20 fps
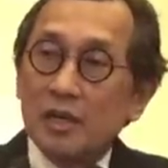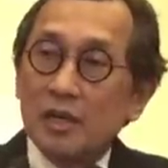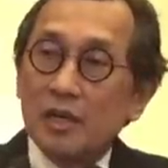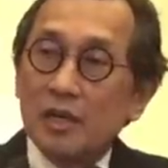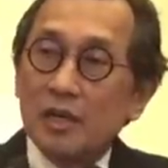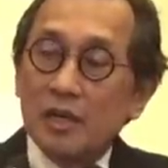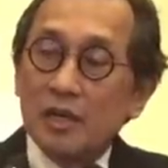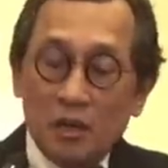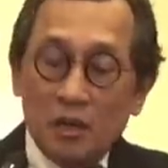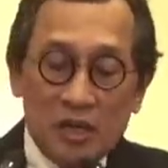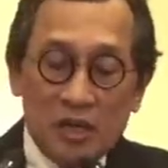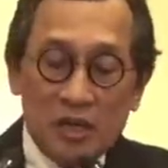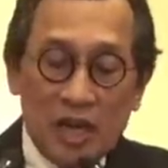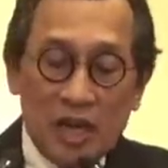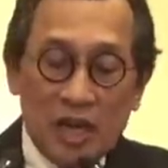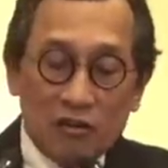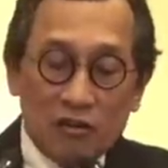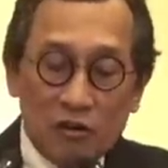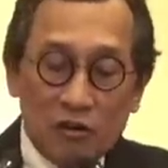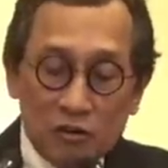Let me now
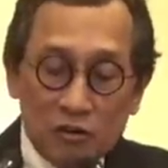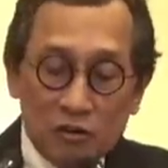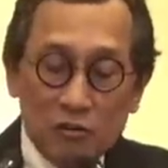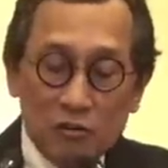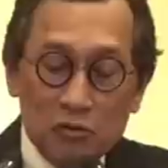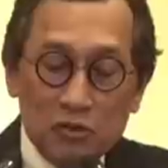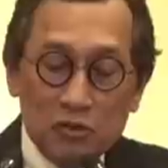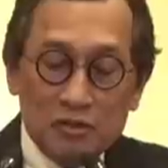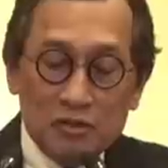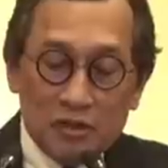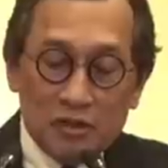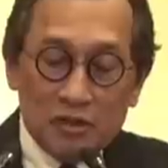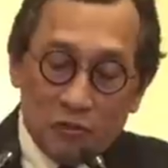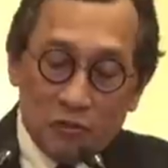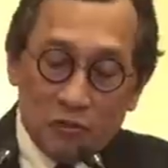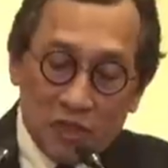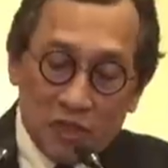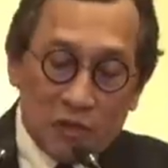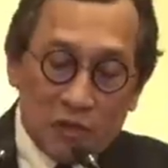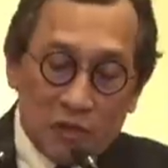conclude
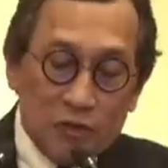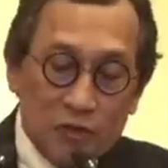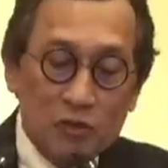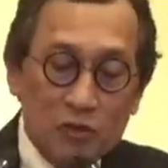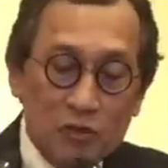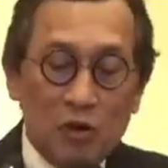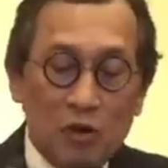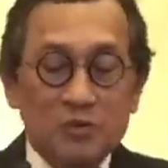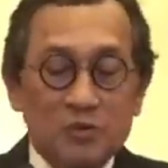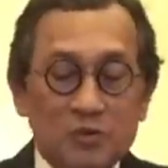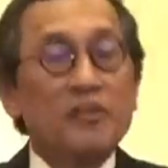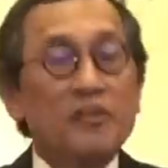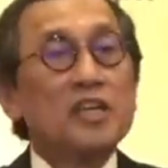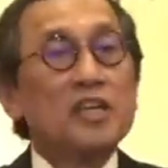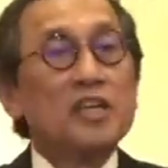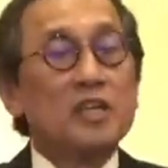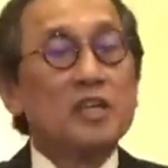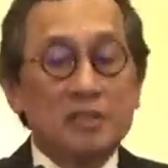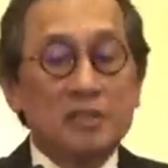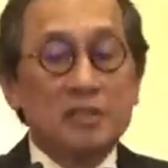with a few
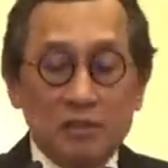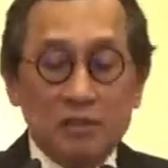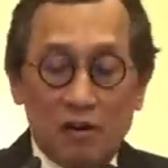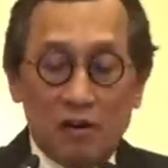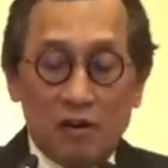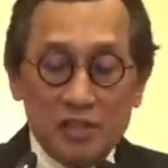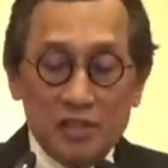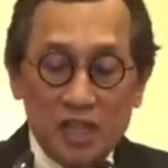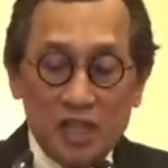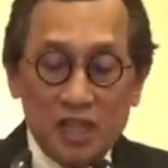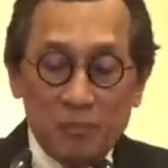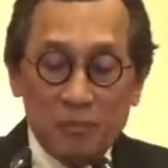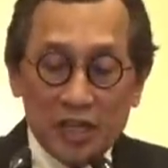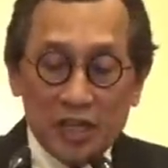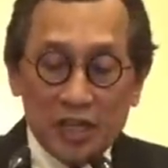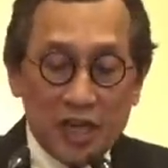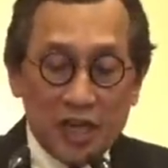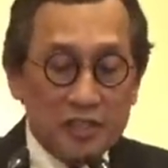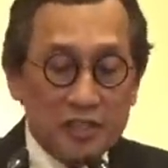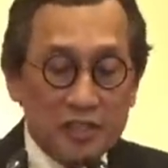observations on the
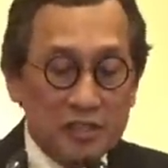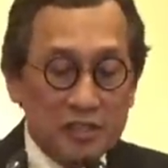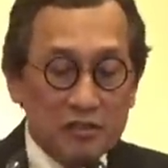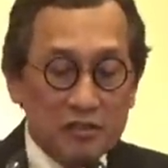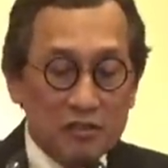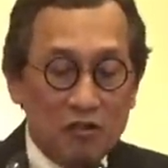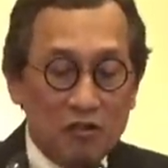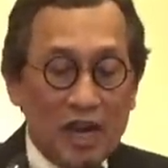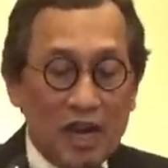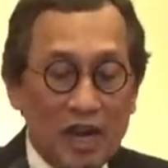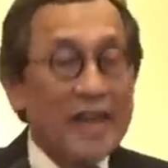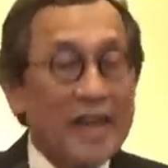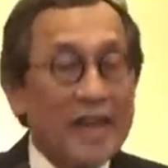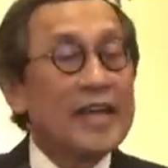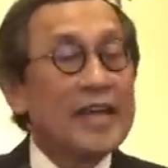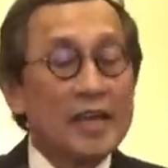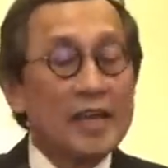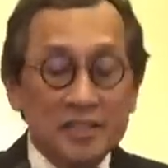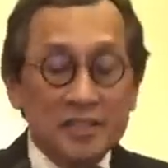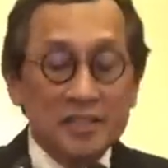implications of my
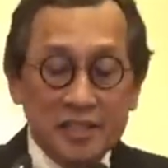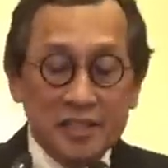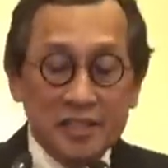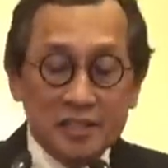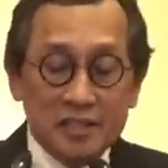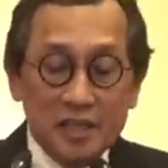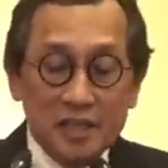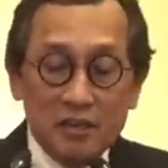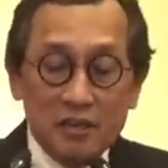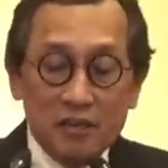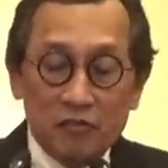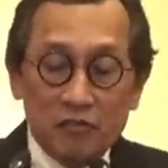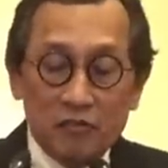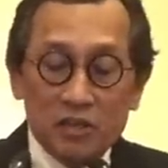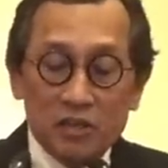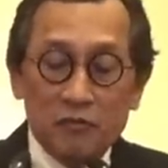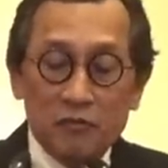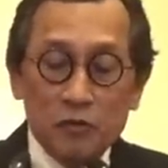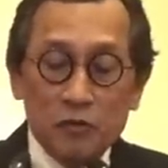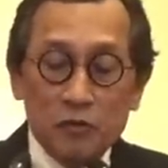analysis for the
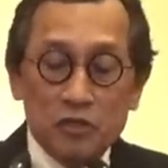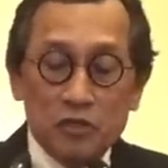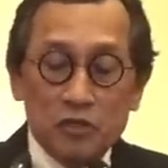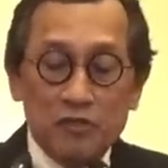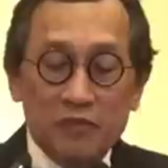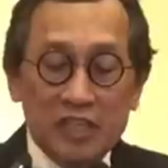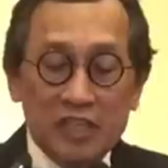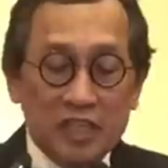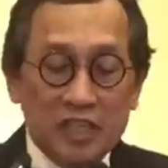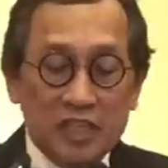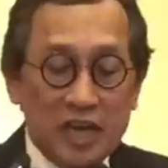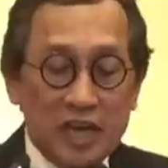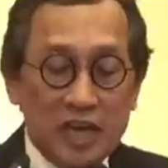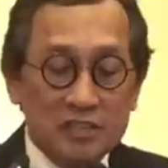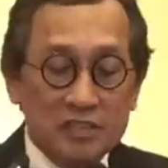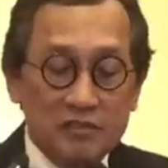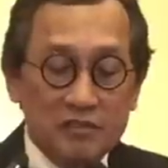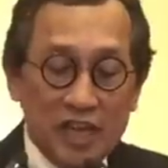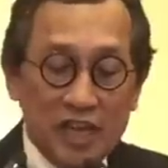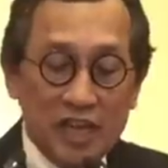future of international
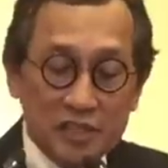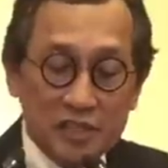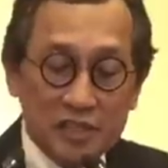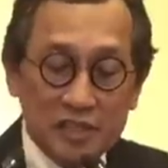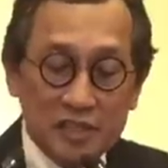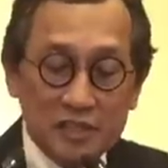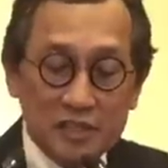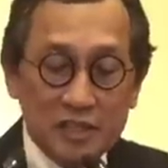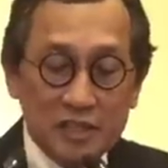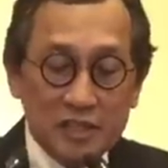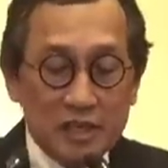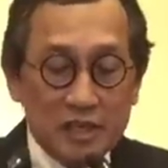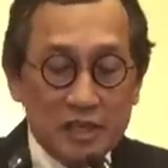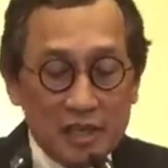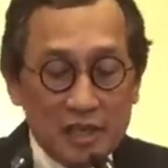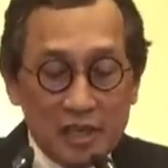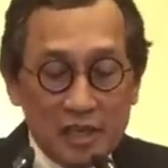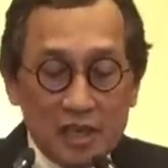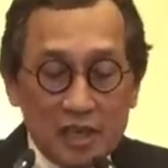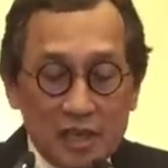relations.
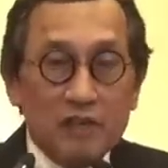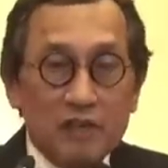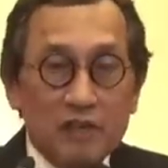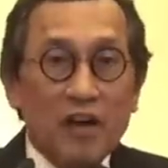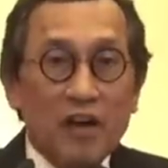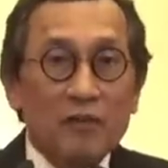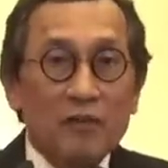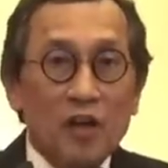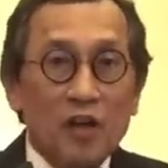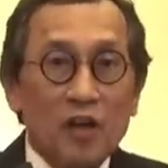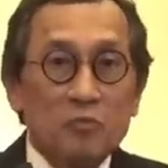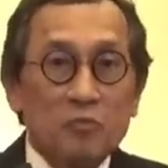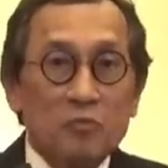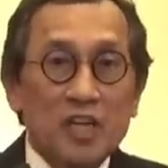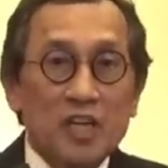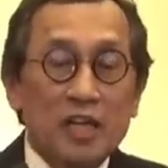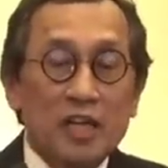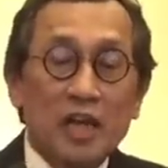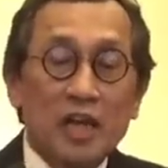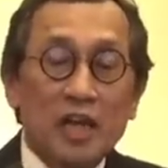If I have not been
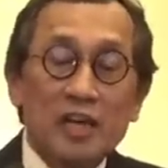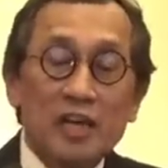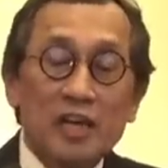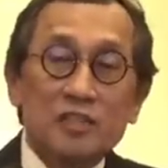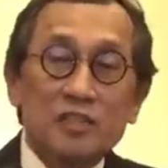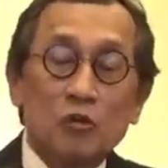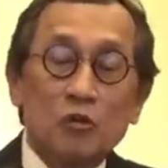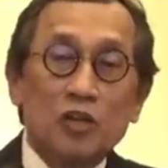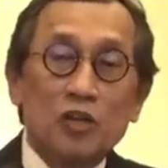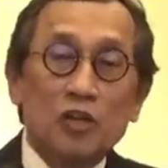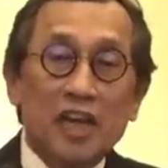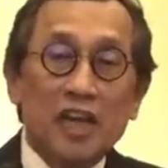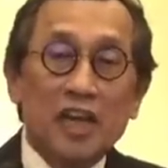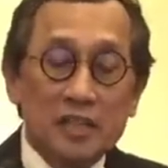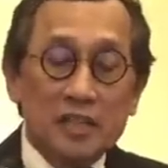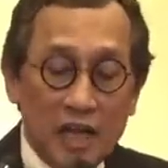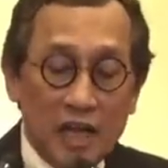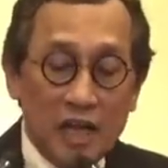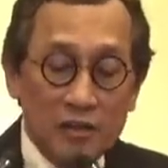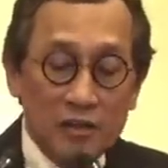entirely talking
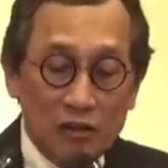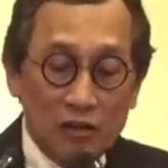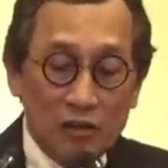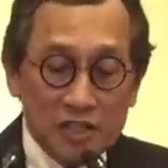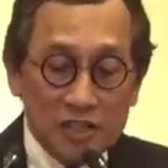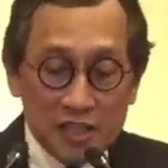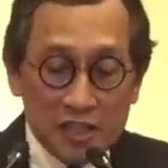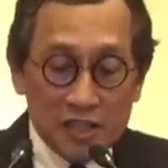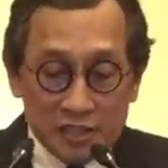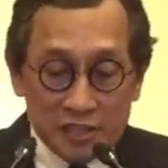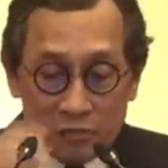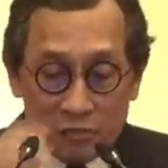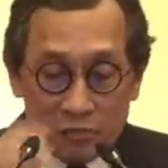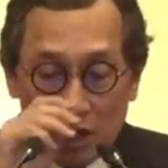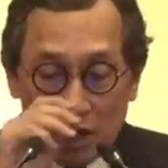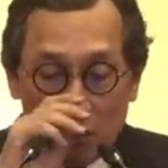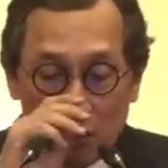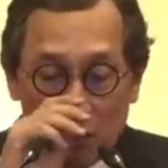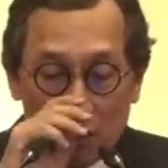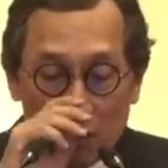entire nonsense, we are
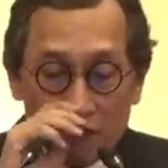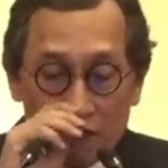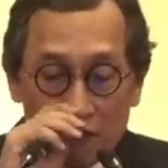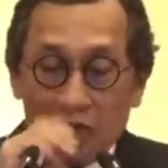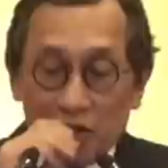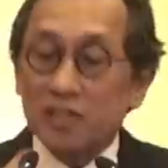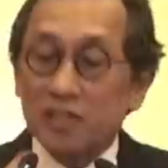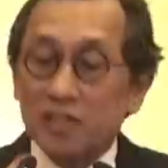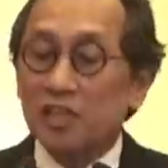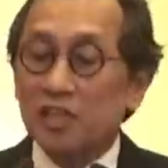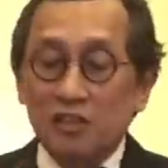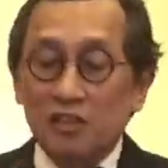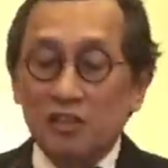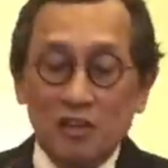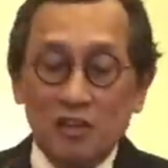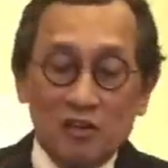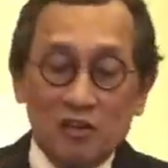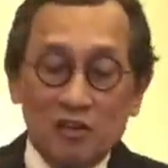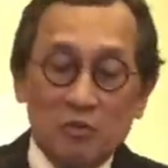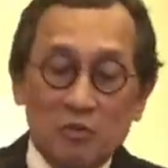all confronted
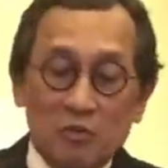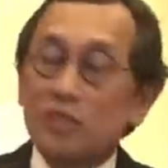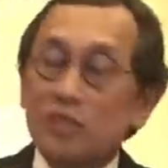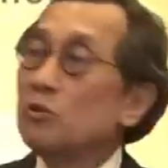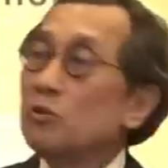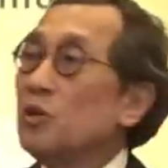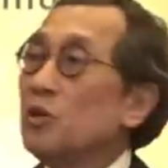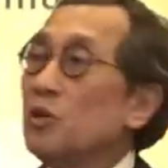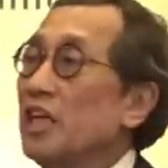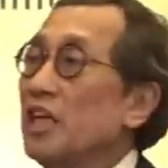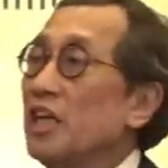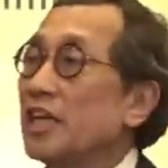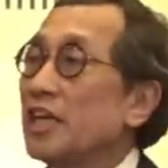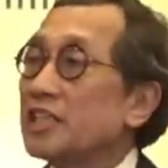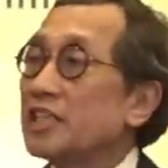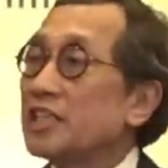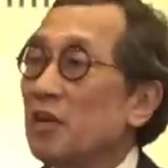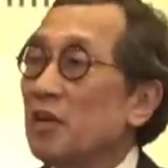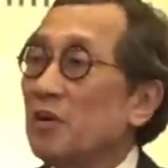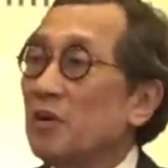with two
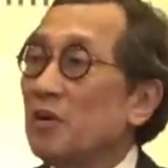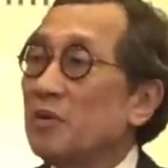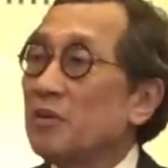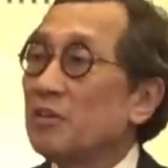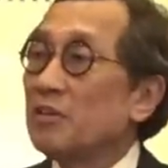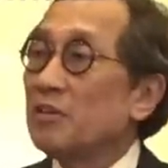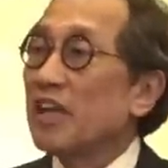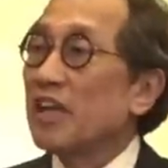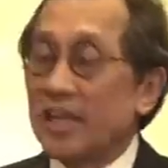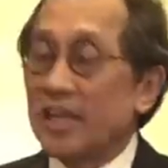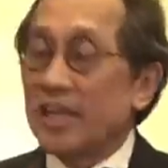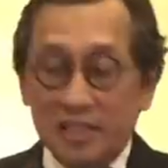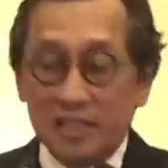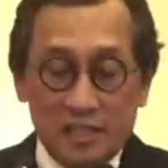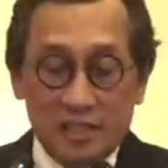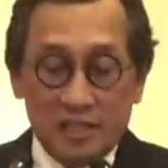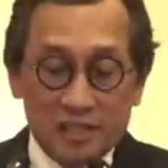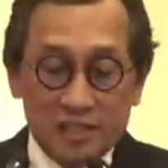inescapable realities.